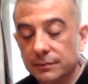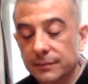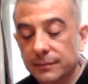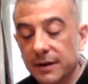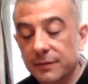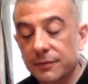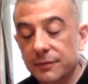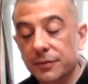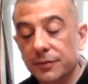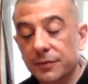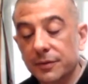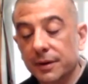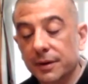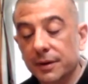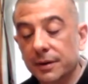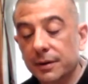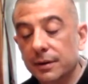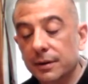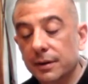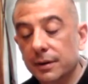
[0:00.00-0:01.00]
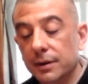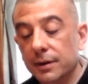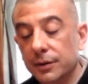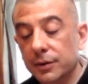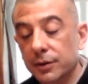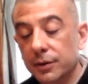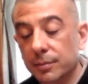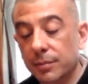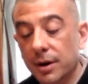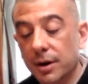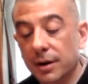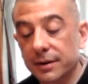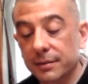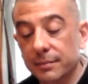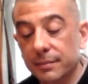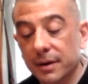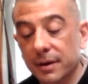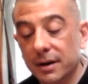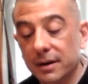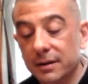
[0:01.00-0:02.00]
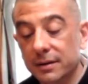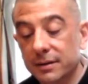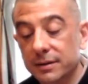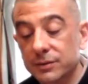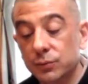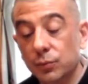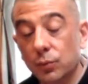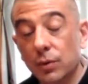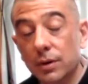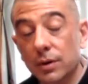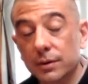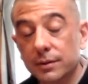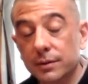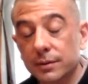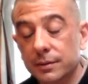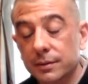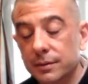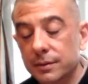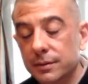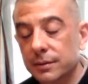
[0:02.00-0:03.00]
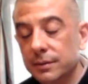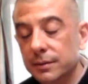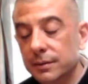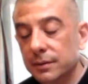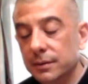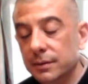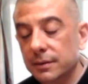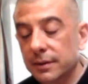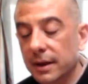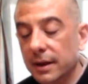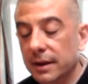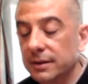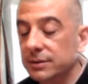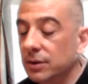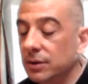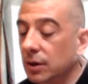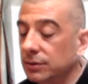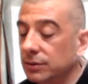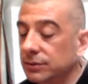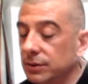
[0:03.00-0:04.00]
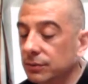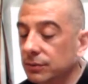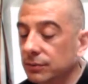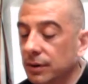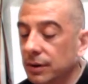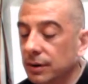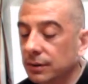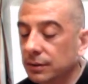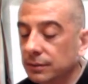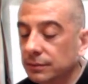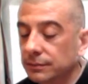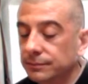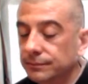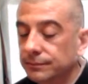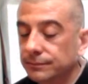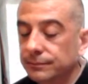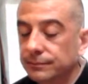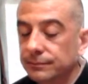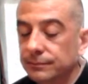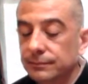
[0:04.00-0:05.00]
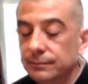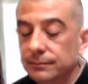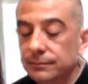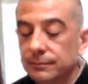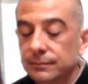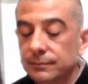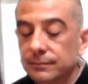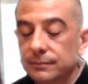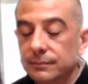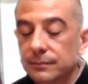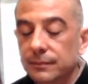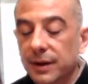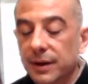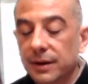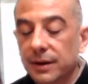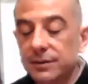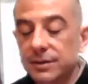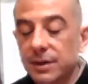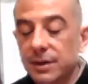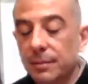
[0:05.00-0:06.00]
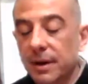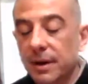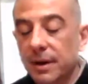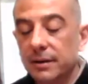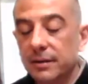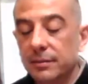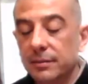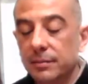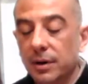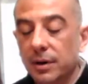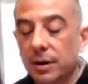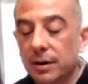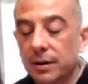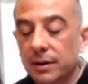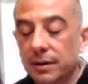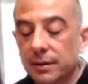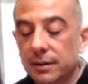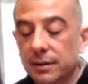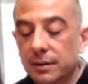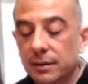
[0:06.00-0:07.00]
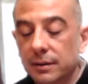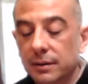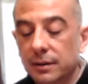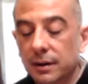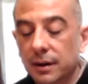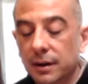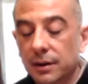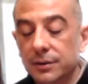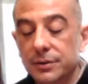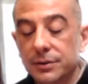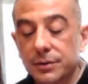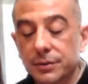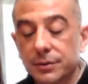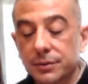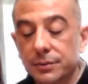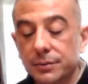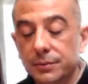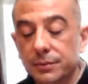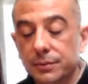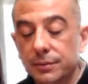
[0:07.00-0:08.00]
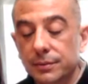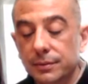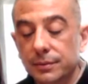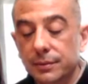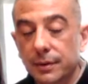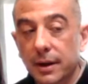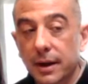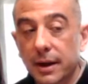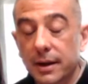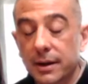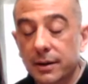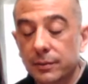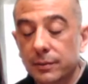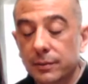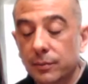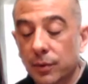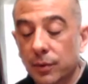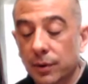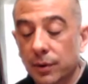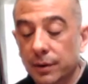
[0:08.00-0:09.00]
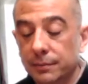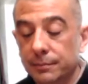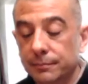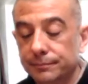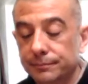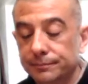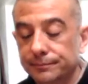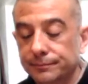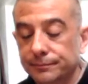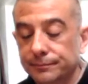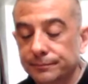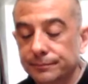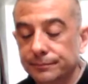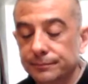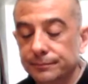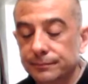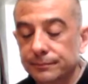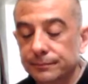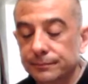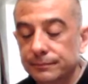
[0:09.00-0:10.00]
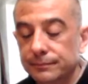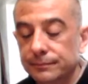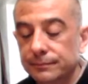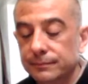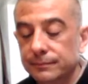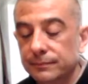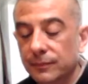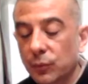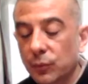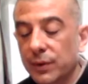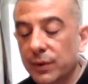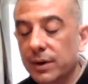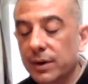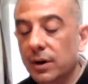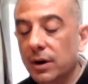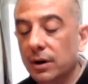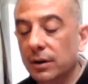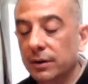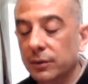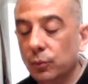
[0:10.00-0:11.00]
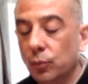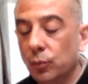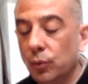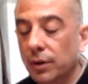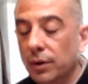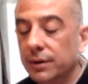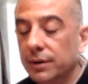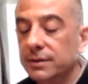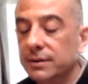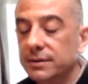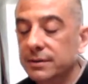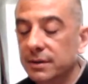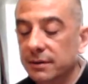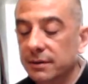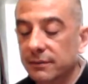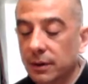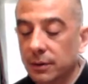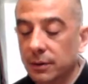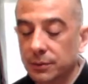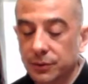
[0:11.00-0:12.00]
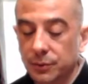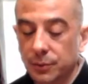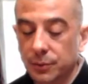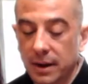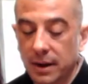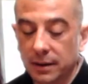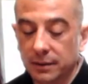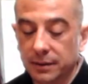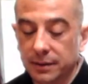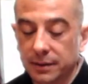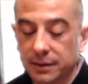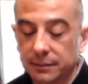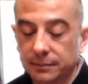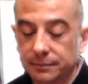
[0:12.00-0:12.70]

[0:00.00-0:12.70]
If you think your body and mind is one, that is also wrong. Because our mind and body are two and one. We call it oneness of our duality.